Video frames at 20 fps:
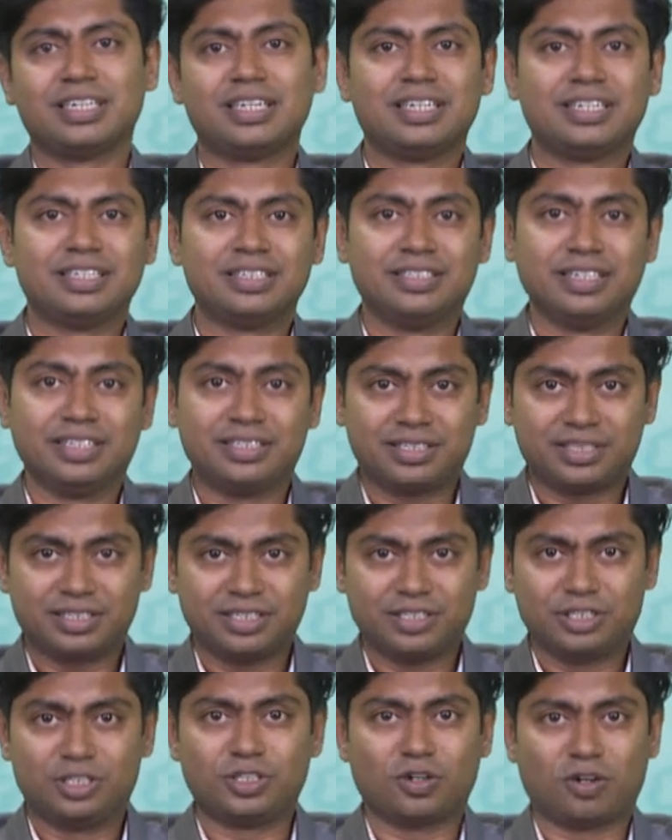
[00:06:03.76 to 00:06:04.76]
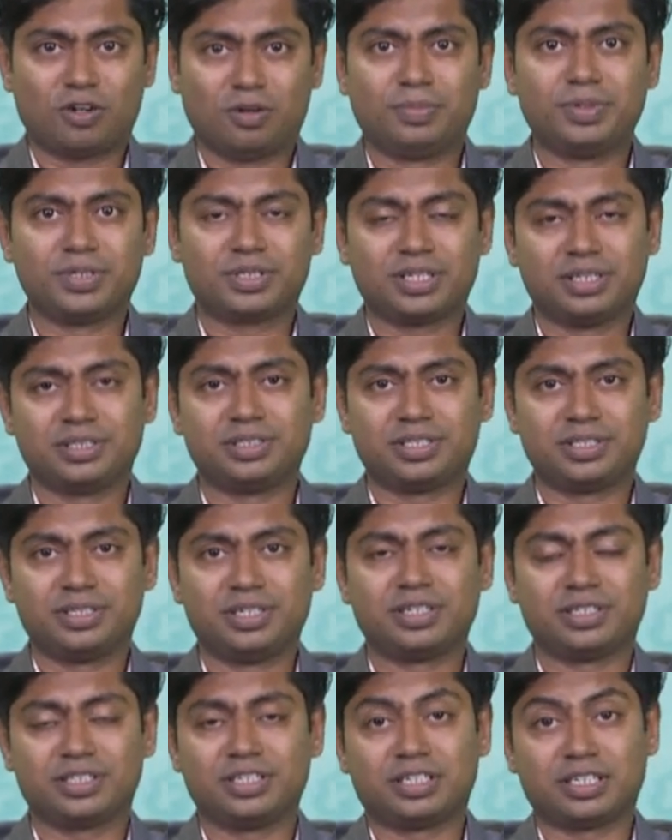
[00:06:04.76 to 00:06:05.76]
this job is
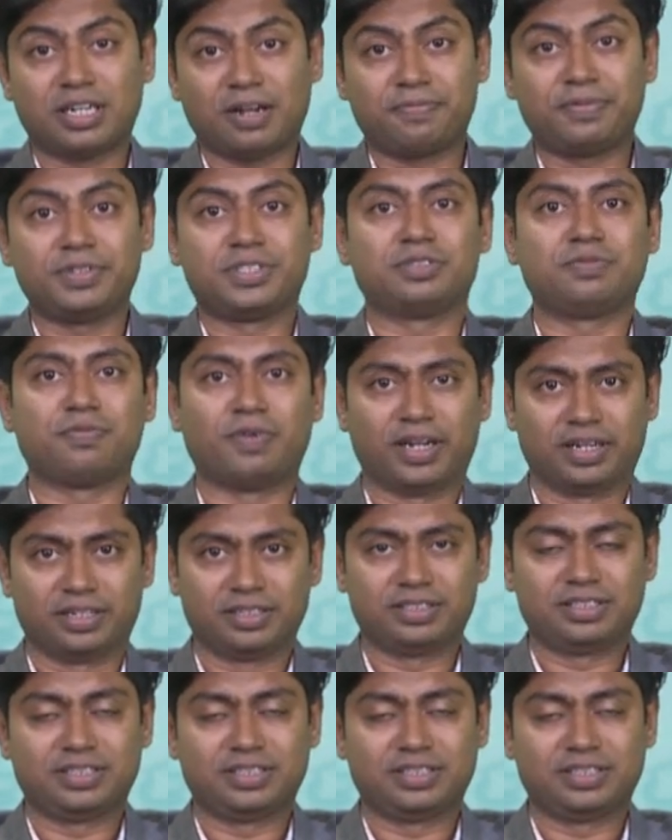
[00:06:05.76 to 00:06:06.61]
considered the toughest one.